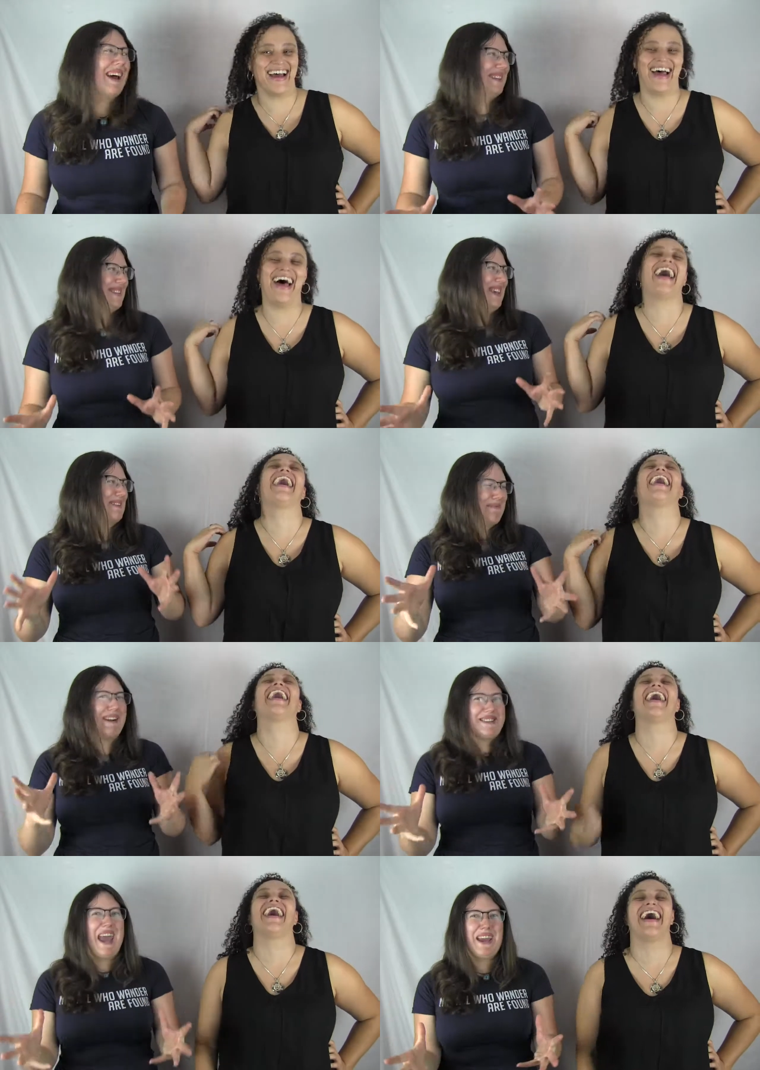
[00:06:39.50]
Speaker 1: That's like
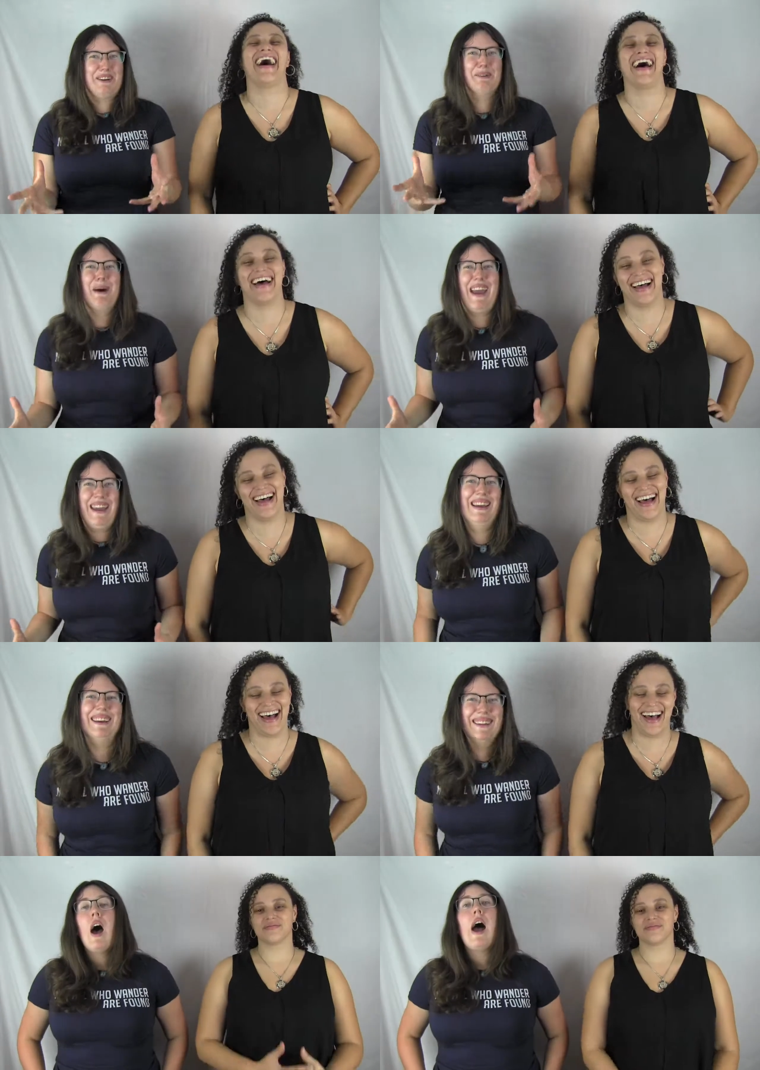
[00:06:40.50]
my takeaway.
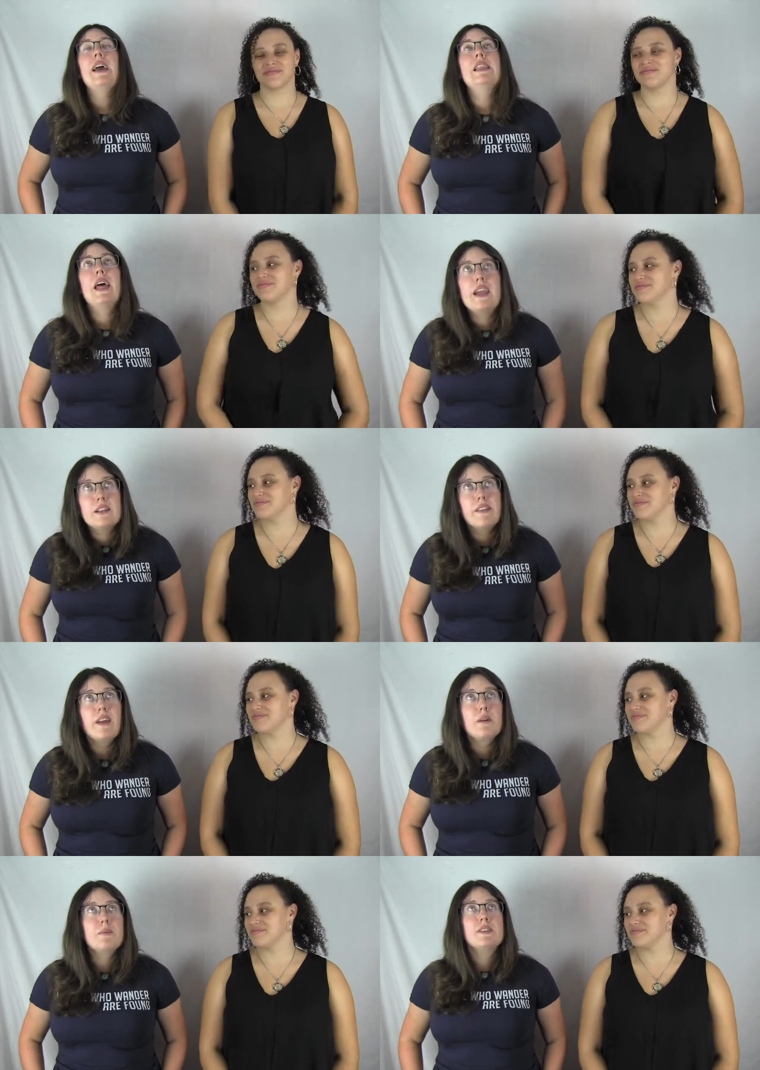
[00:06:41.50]
I liked that
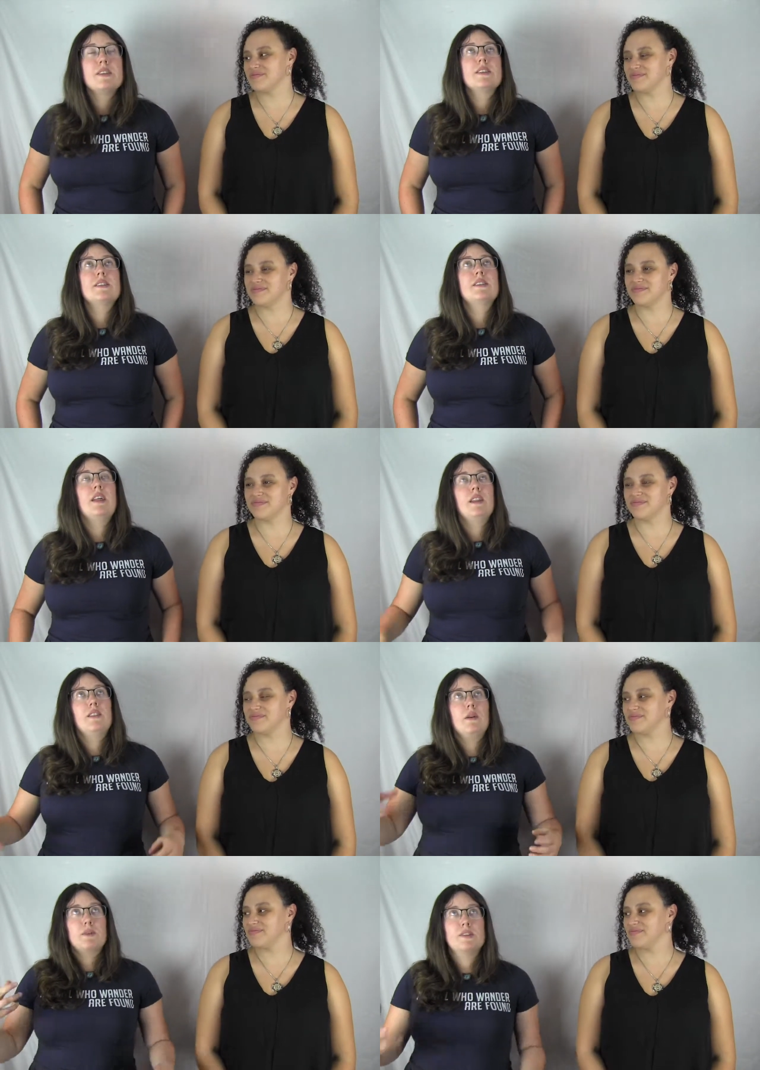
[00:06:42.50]
it was this that
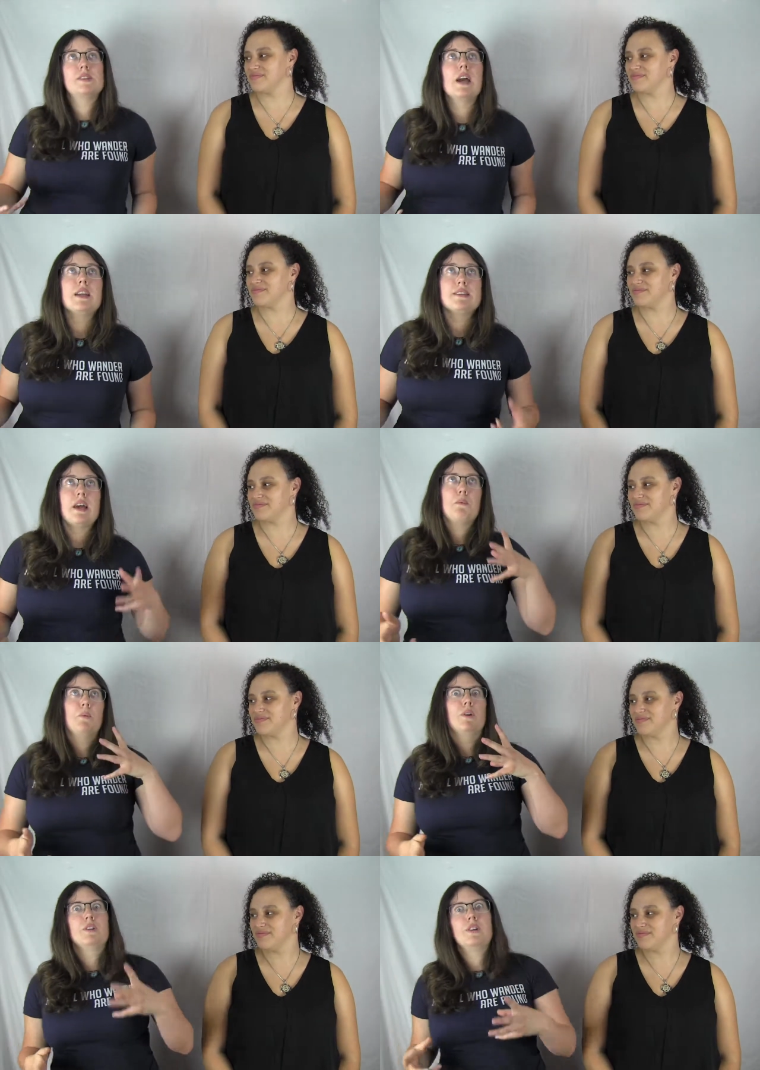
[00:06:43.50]
they were societies that
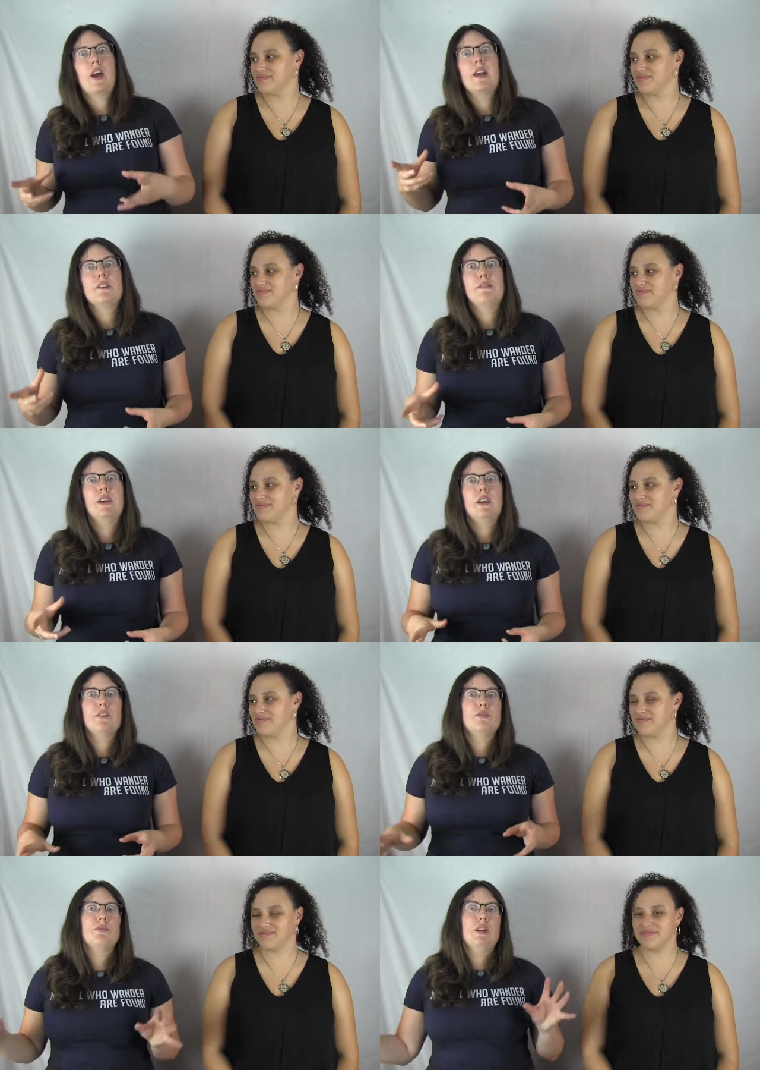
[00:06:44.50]
weren't kind of like
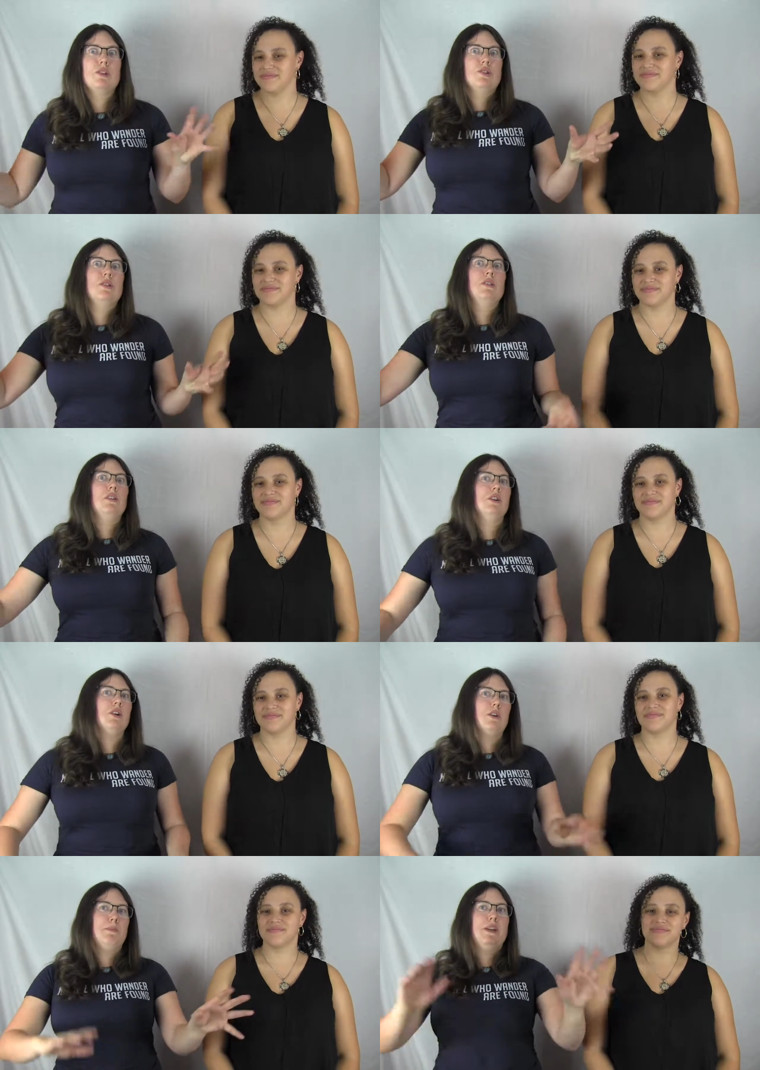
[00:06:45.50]
your traditional
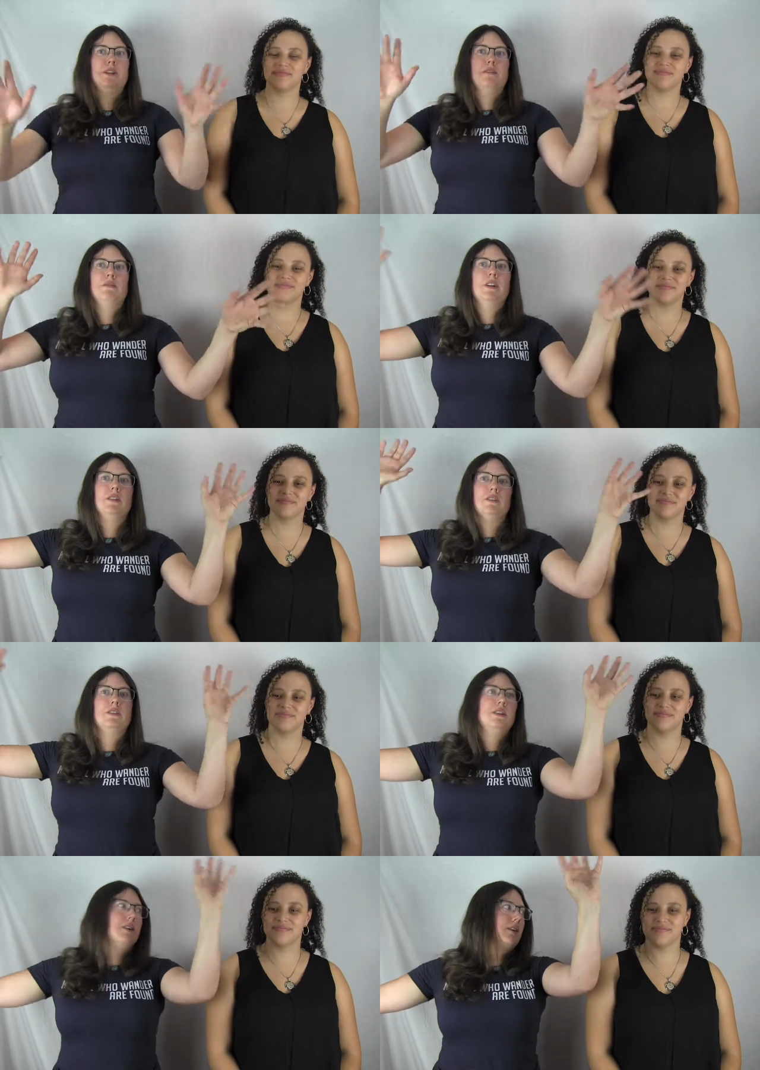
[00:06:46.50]
European
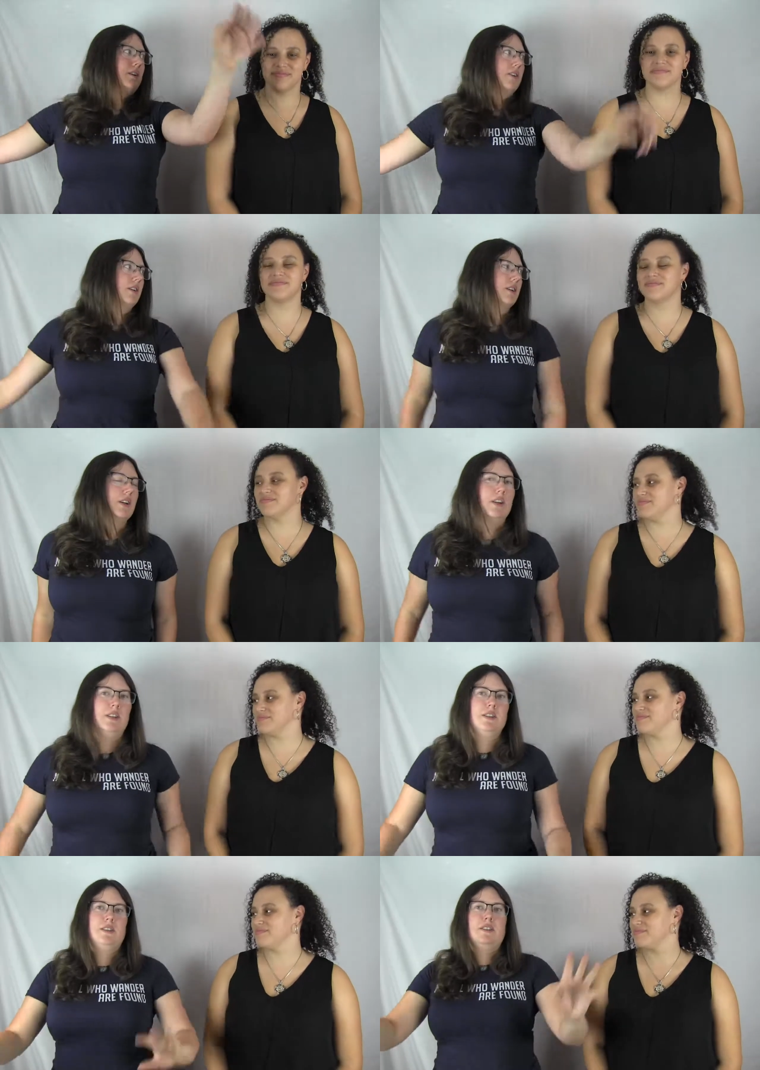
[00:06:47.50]
fantasy. Mm-hmm.
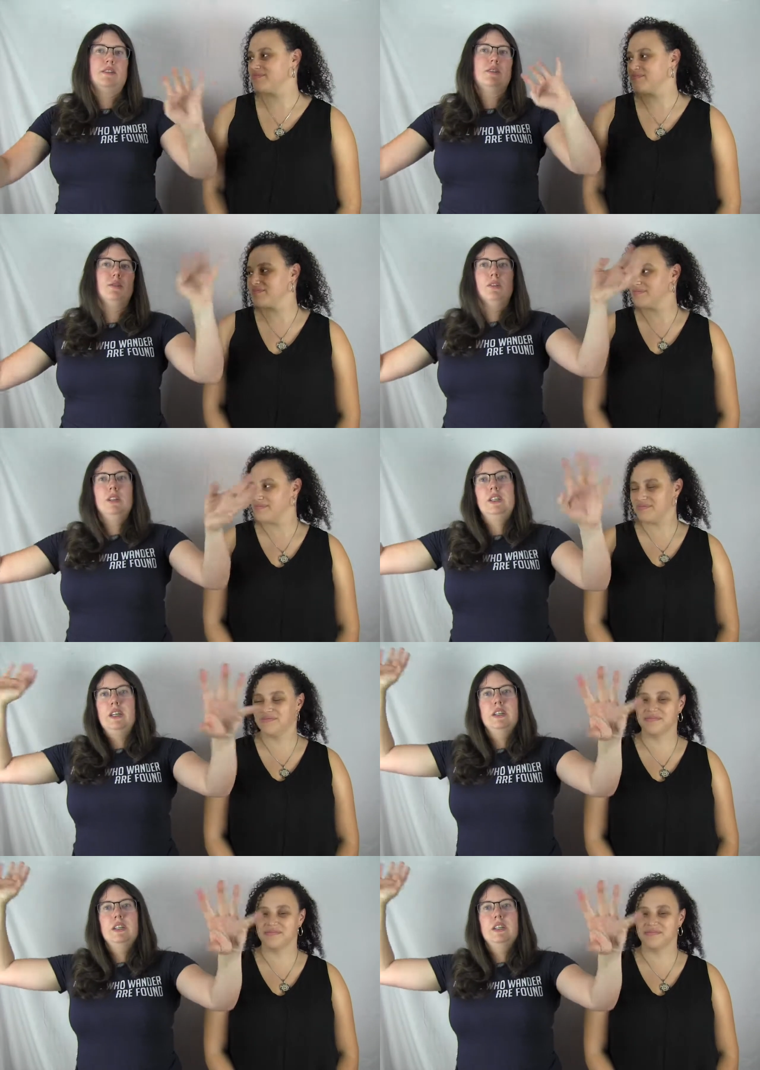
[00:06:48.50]
This is totally